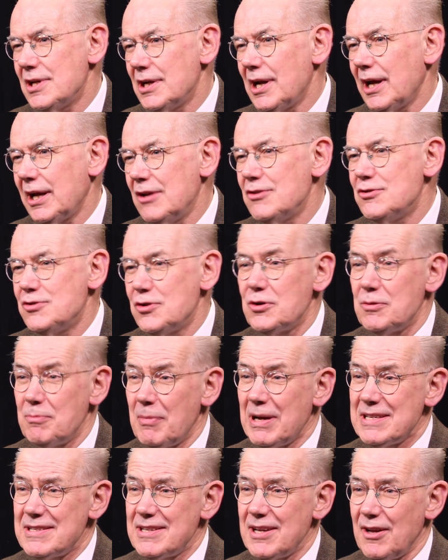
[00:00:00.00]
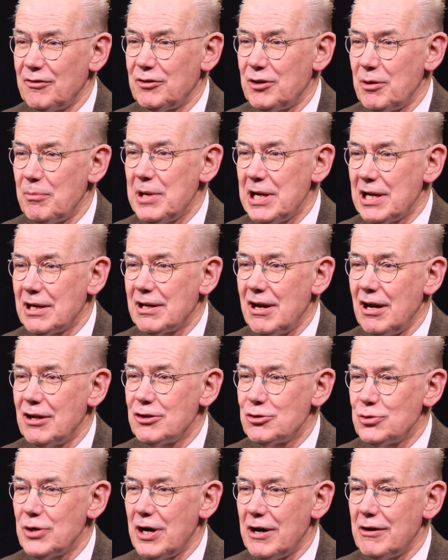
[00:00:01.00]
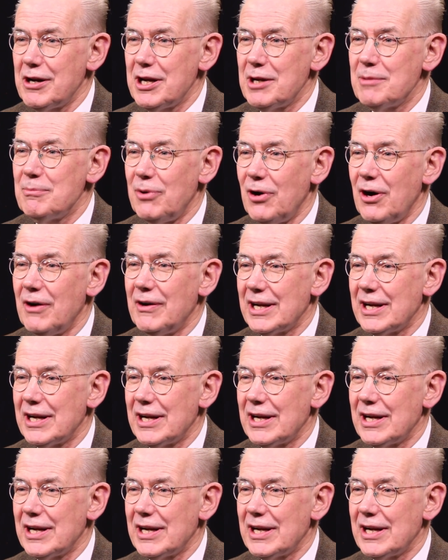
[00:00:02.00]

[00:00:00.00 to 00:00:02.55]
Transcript: and I consider myself to be a contrarian par